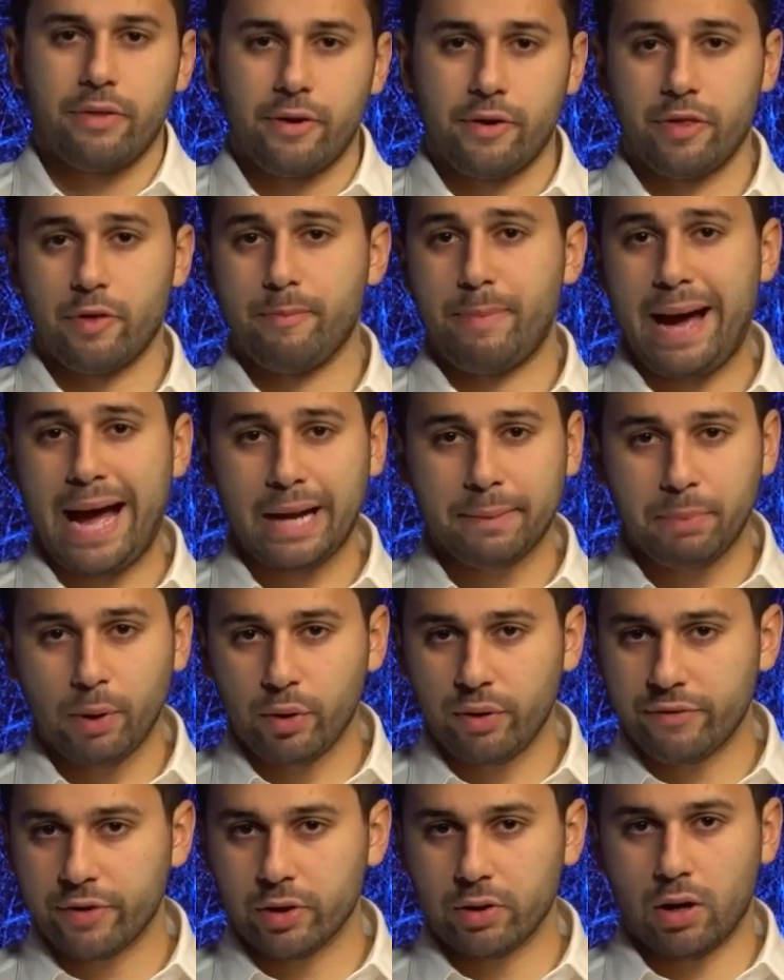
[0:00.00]
They're the
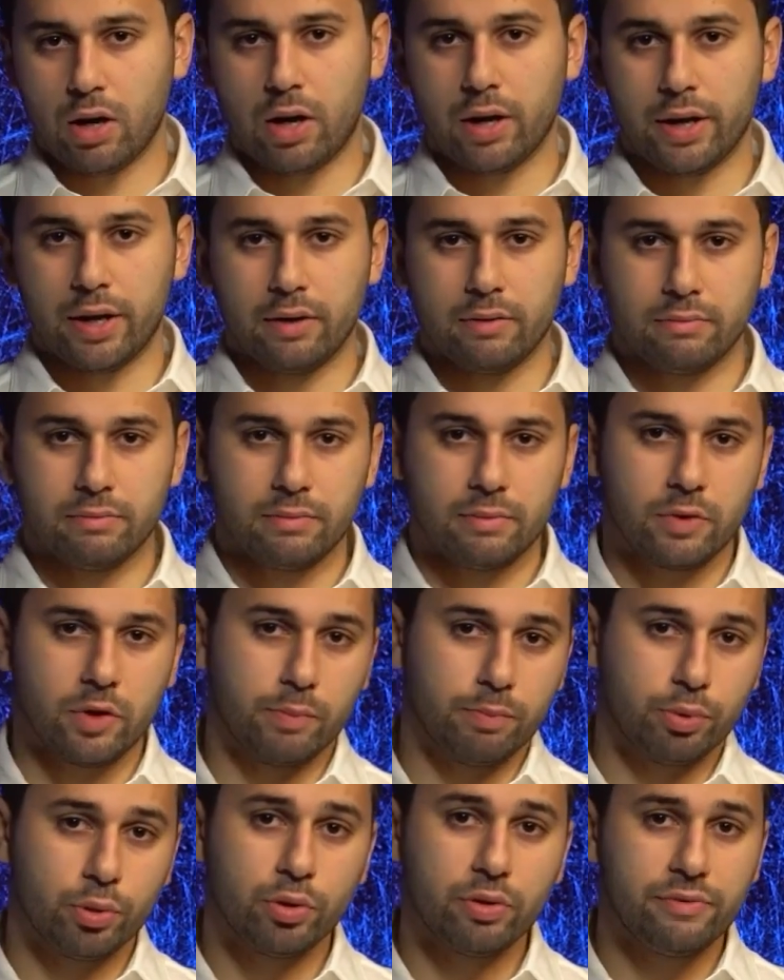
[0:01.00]
backbone of your audit, the
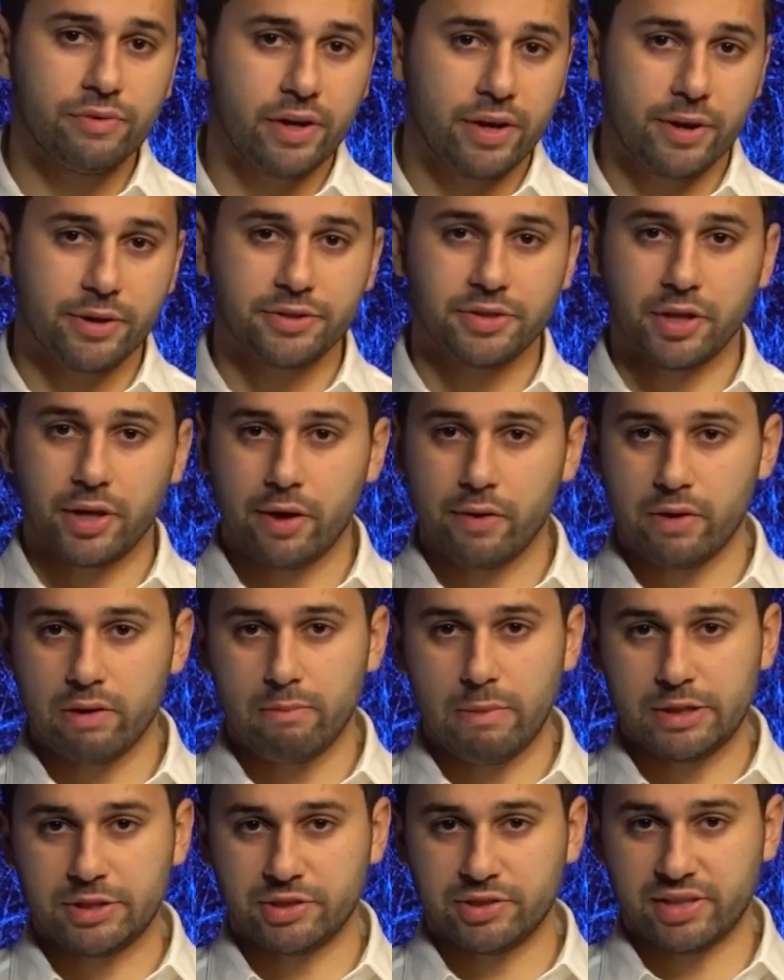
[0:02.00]
proof that your security
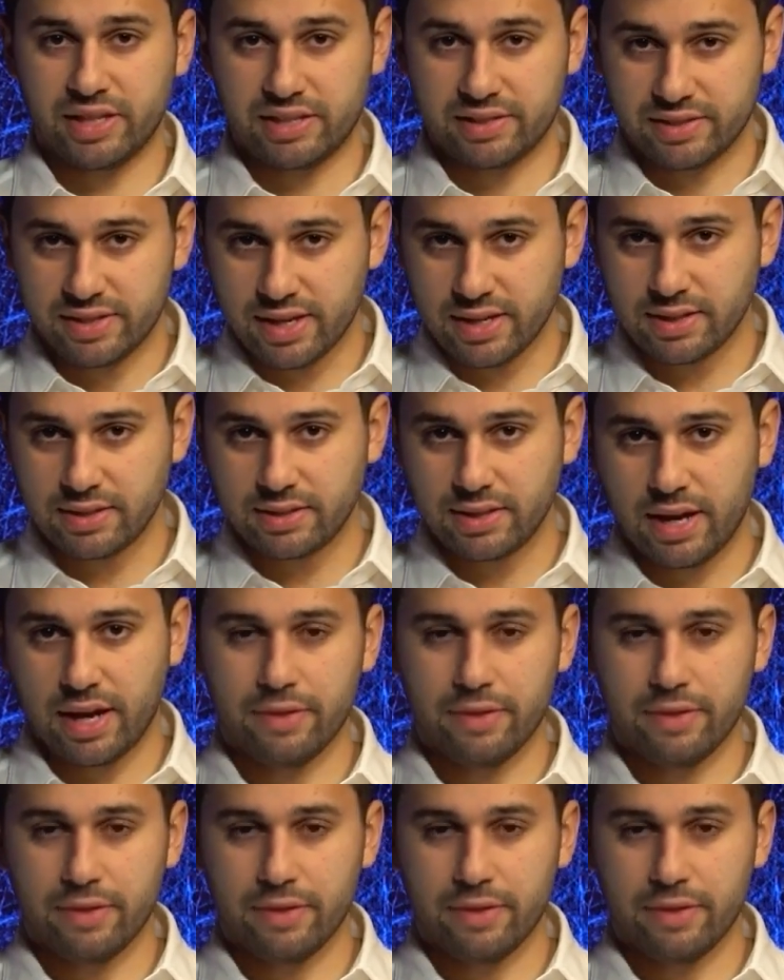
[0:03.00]
measures exist,